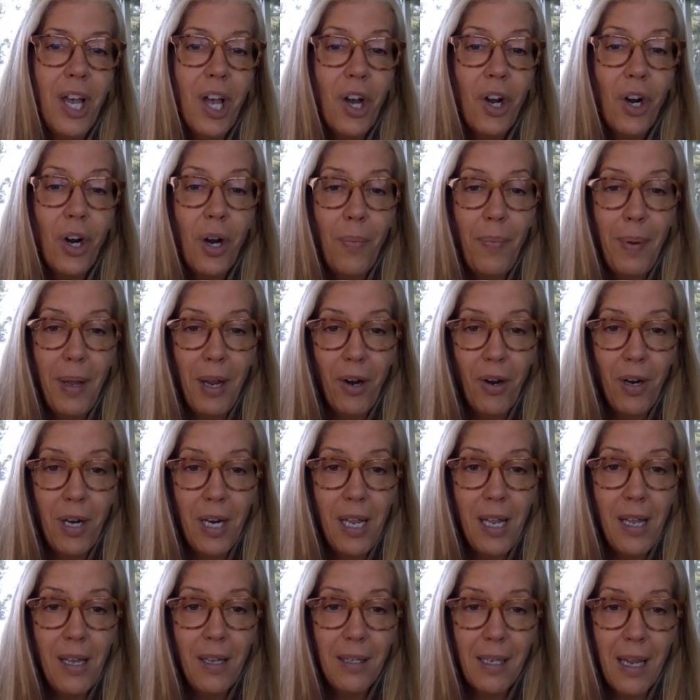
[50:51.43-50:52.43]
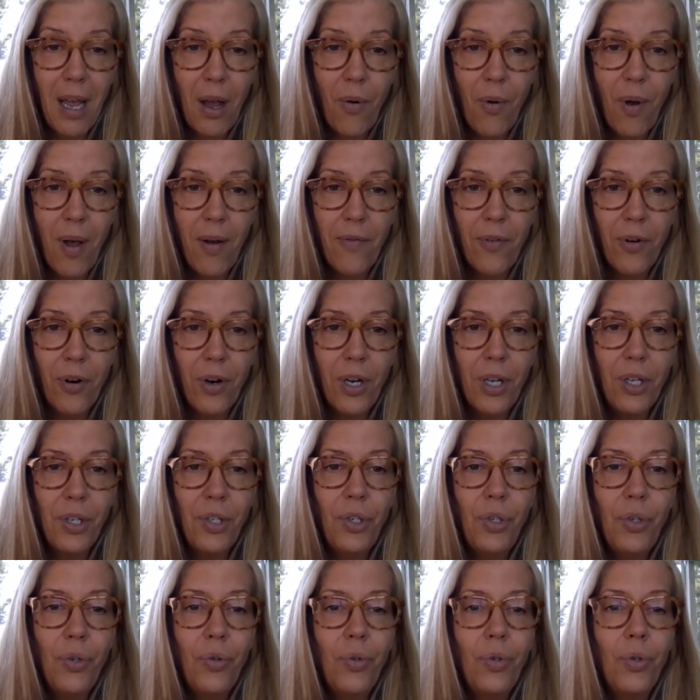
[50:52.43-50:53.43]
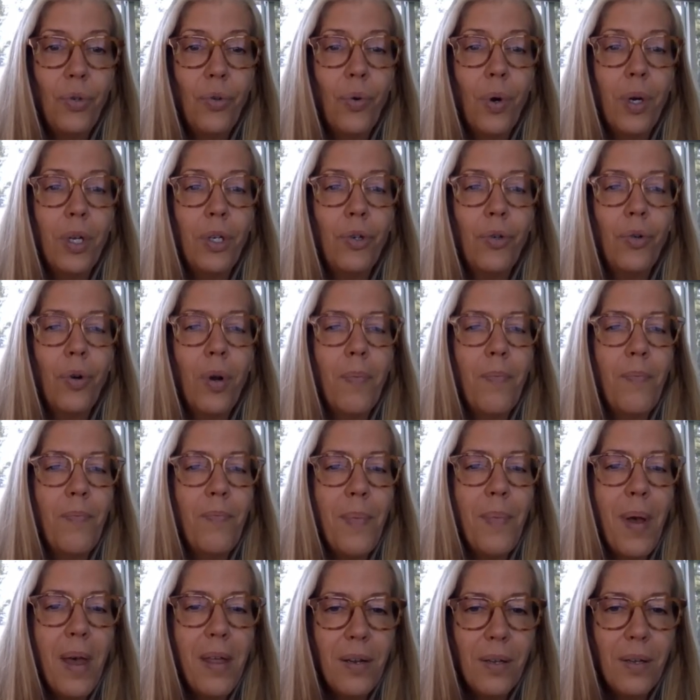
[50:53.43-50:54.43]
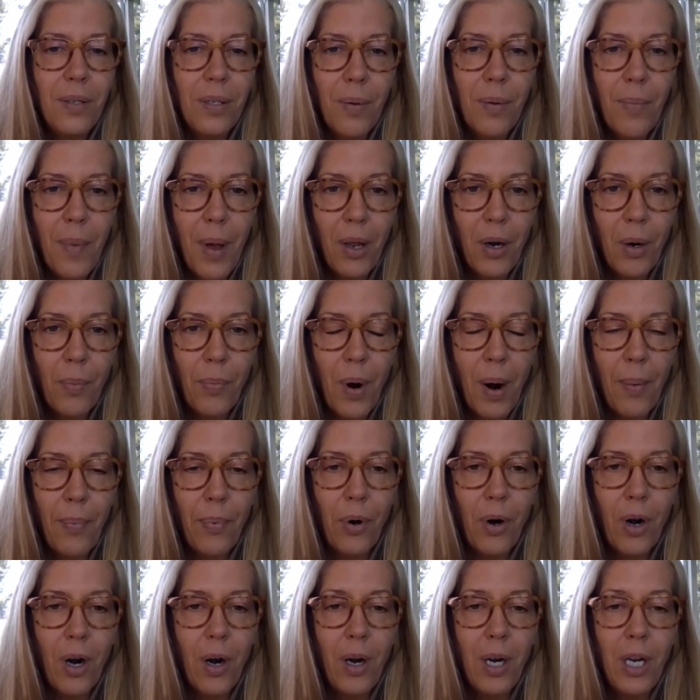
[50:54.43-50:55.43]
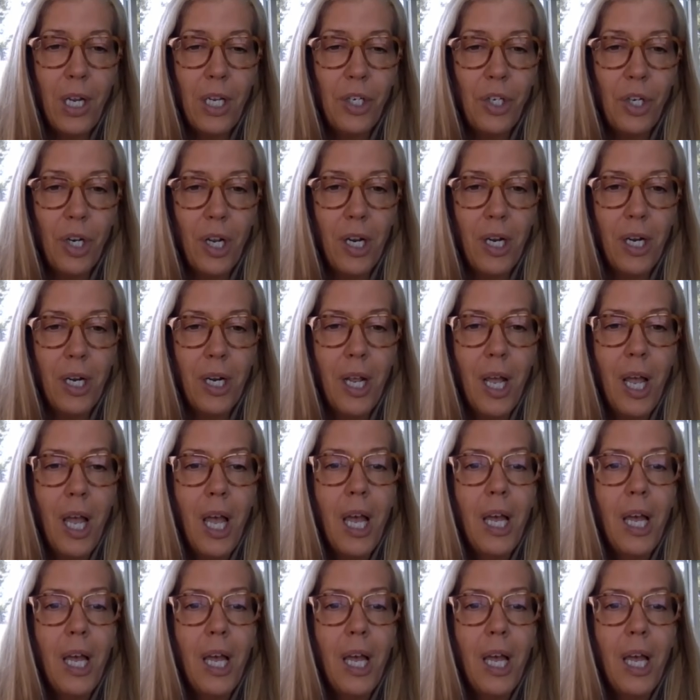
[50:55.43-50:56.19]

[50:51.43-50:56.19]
Her apparent ease, however, is due to a tremendous amount of preparation.